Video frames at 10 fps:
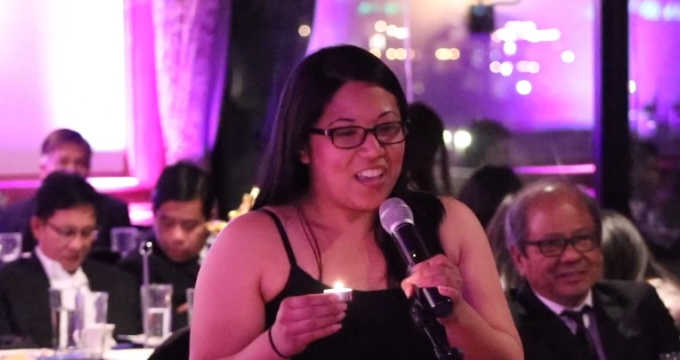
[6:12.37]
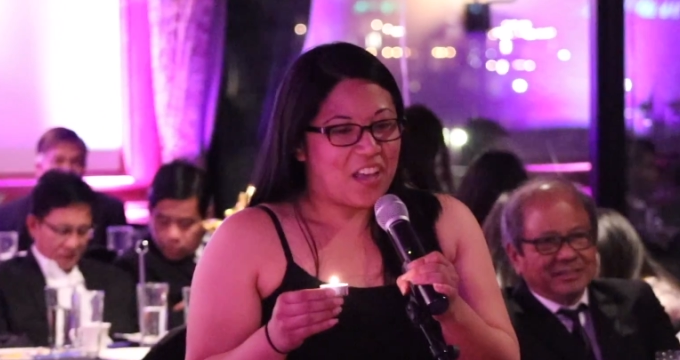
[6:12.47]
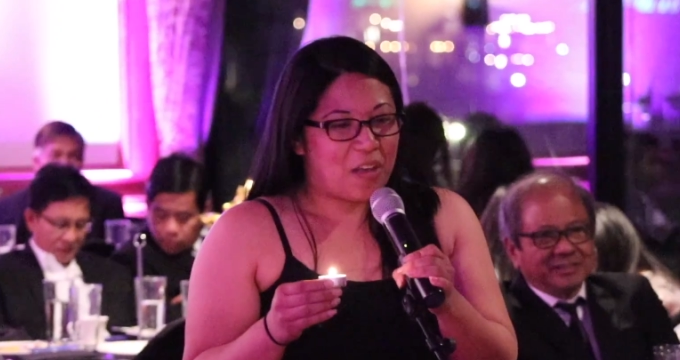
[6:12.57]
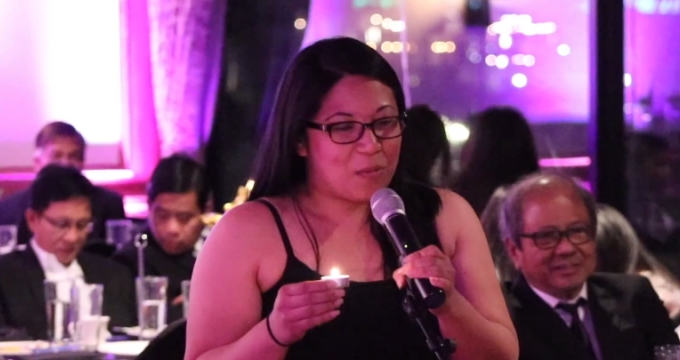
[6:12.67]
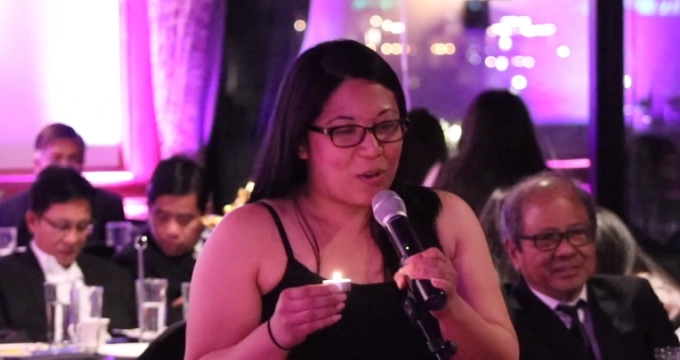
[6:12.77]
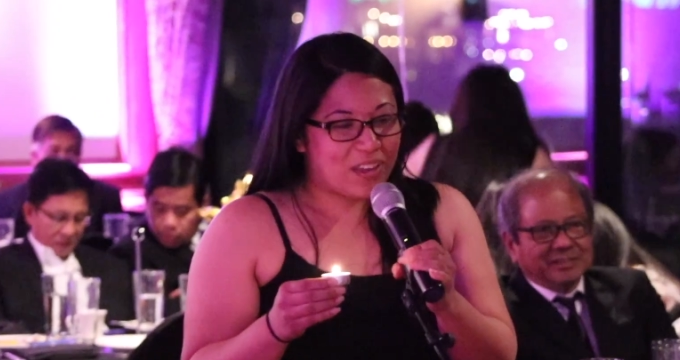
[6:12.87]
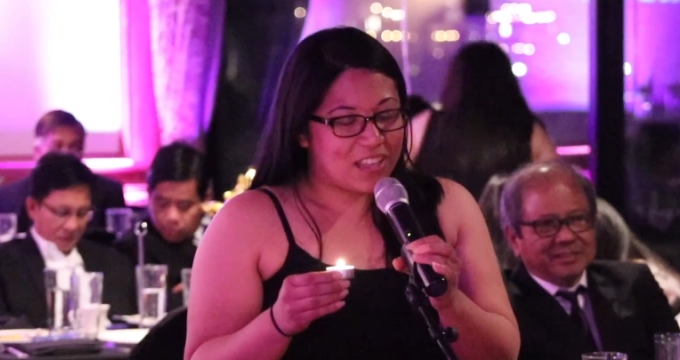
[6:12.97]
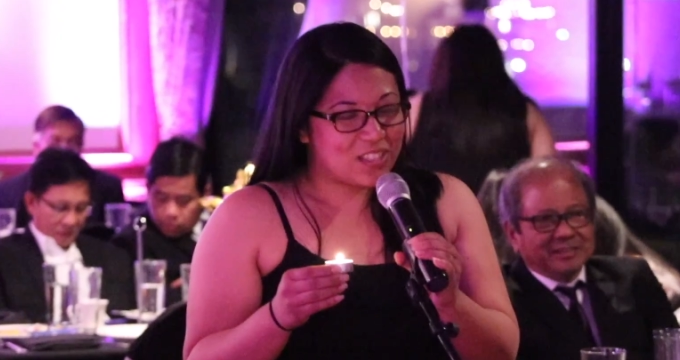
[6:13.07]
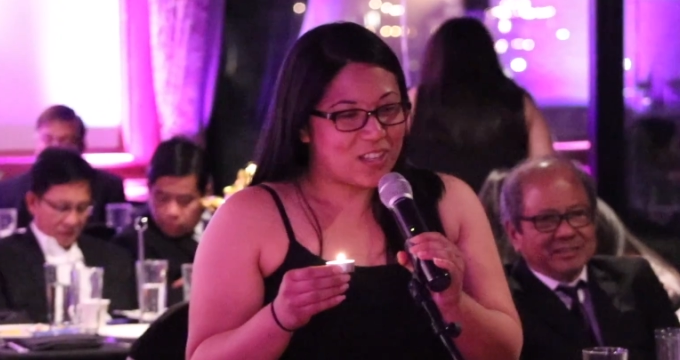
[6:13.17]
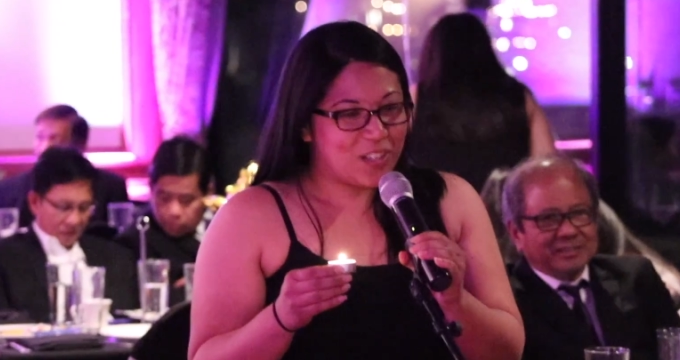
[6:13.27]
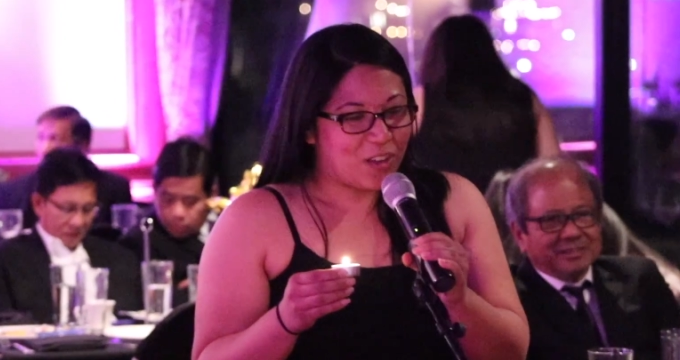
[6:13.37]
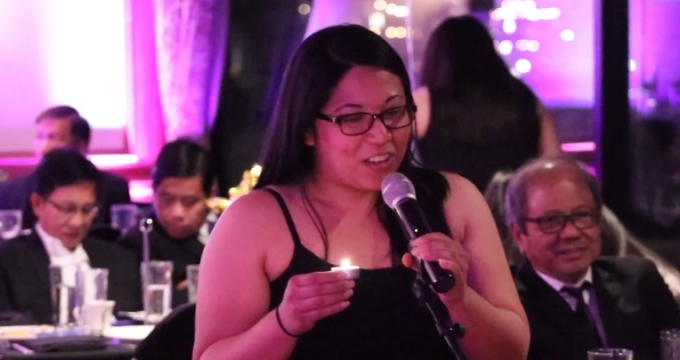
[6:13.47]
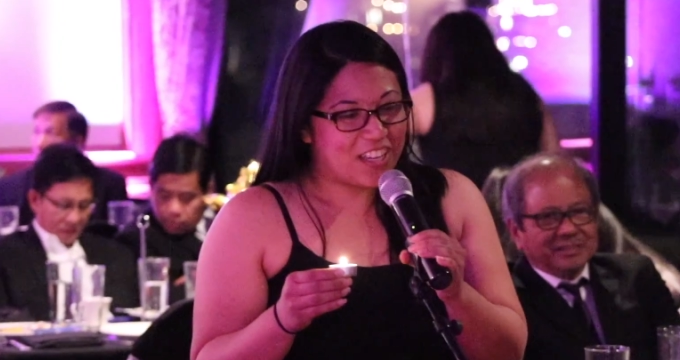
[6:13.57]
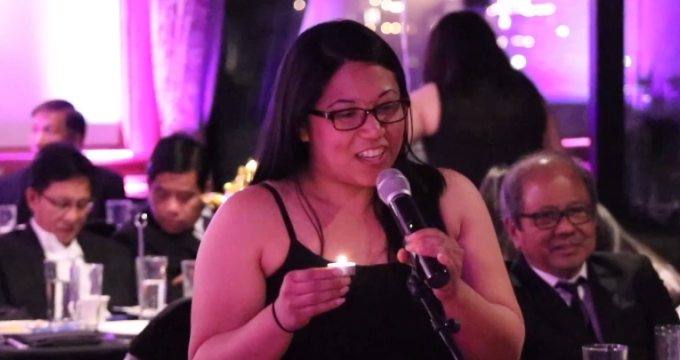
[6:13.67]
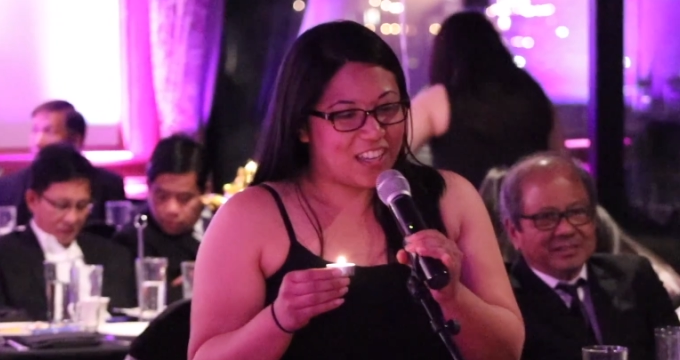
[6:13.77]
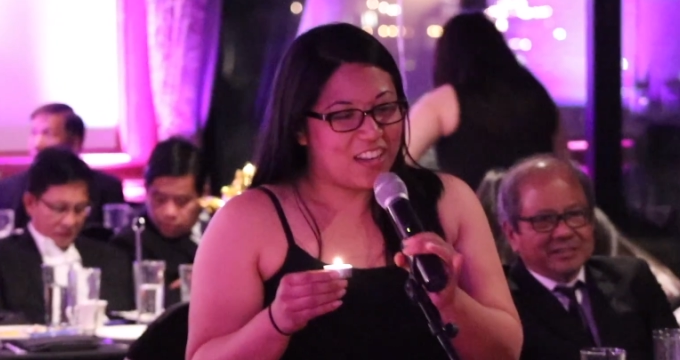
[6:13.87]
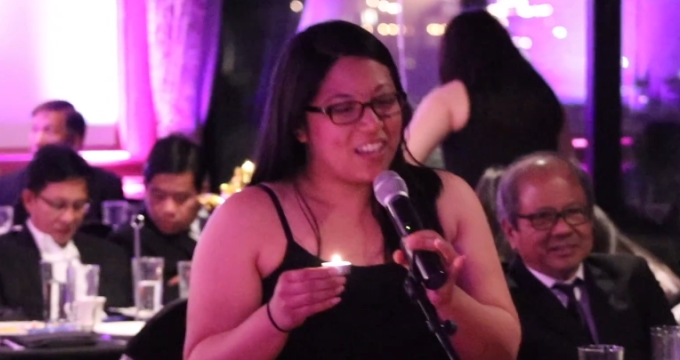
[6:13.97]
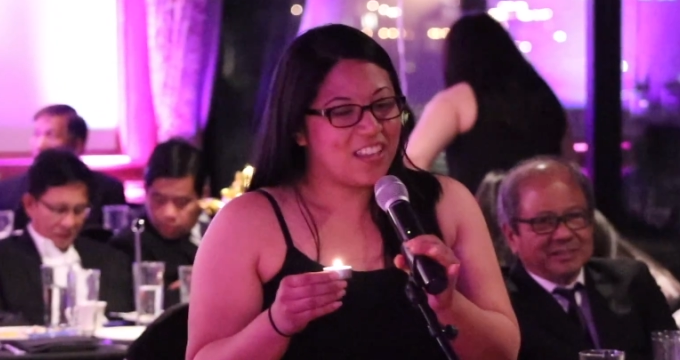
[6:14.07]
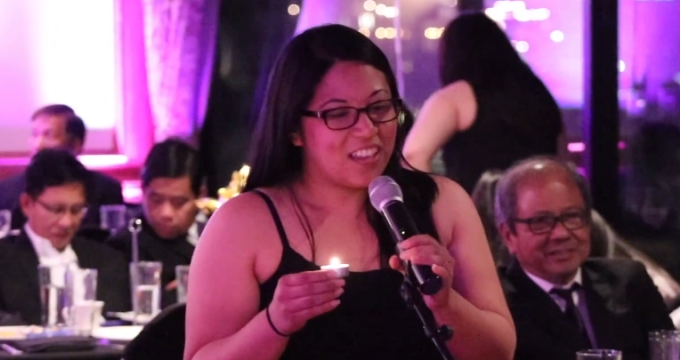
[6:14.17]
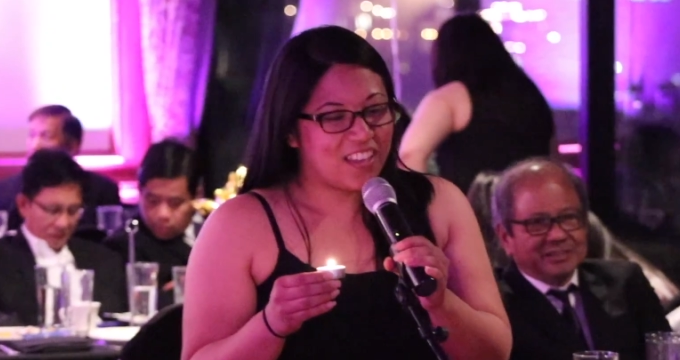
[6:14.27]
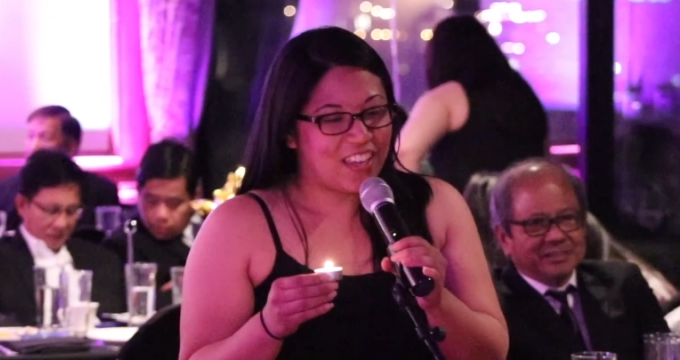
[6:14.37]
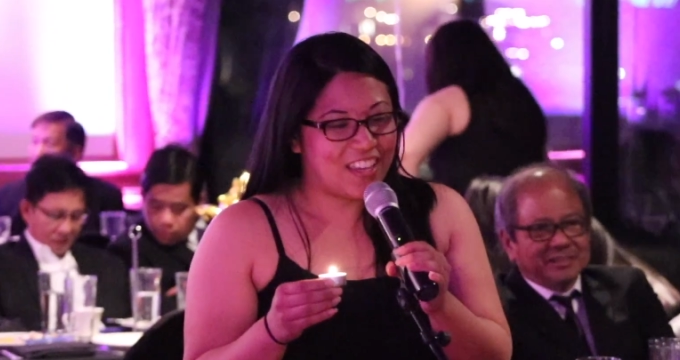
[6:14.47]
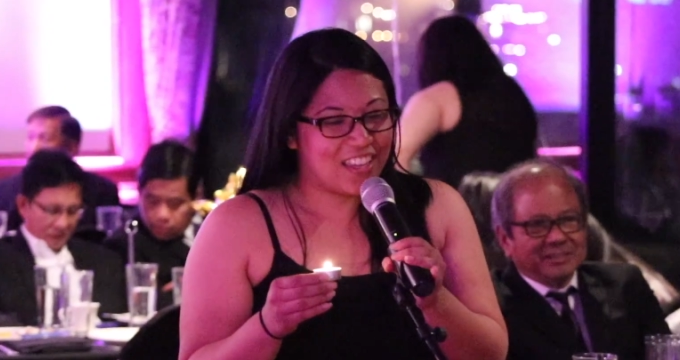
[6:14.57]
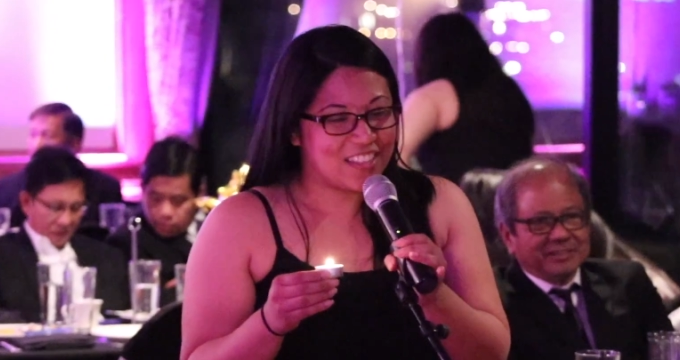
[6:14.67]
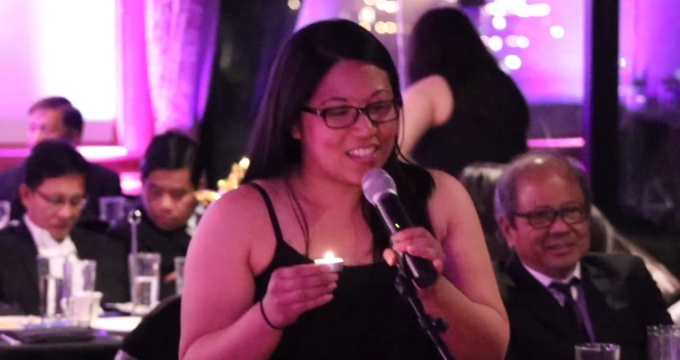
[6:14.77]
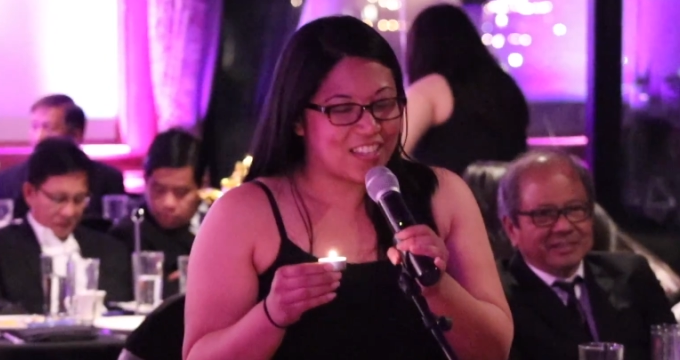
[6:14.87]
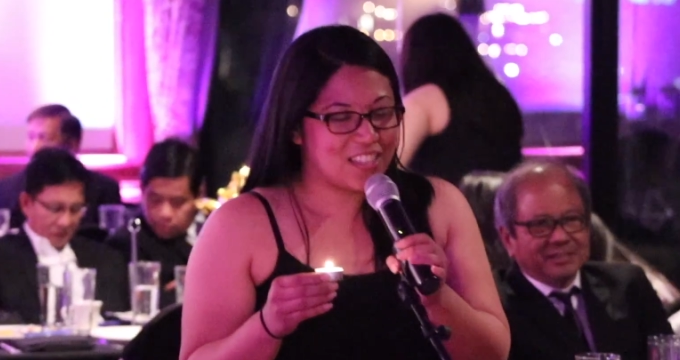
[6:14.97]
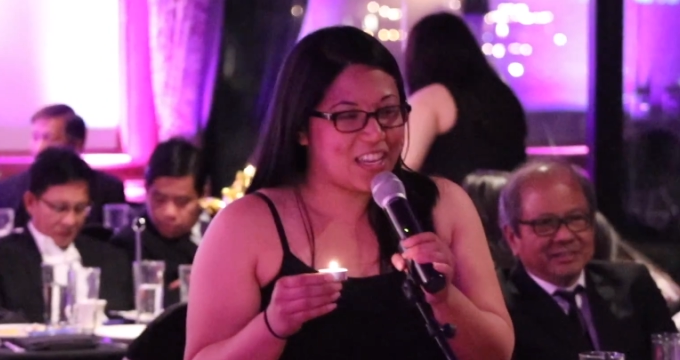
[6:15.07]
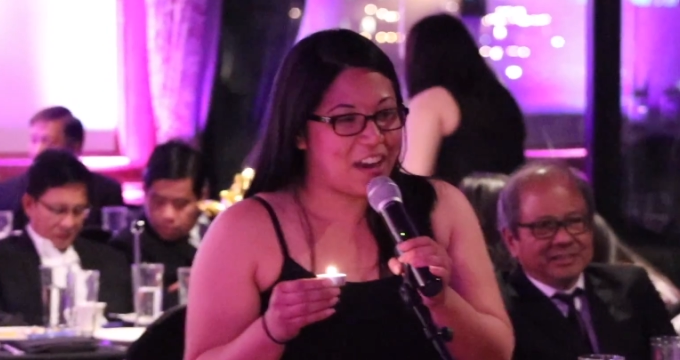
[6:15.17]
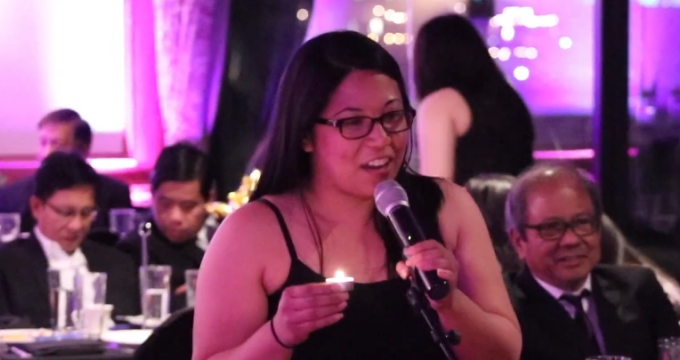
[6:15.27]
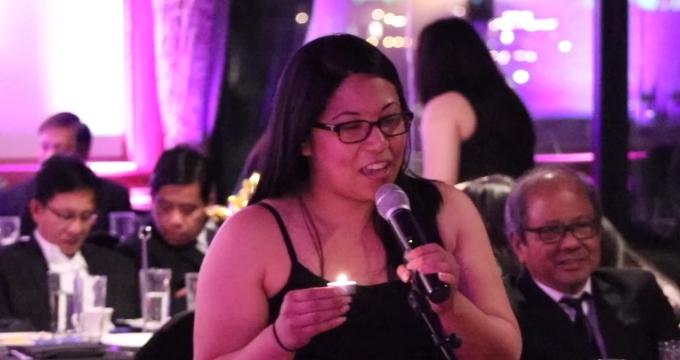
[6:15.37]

Speaker 1: um, going into adulthood is a scary,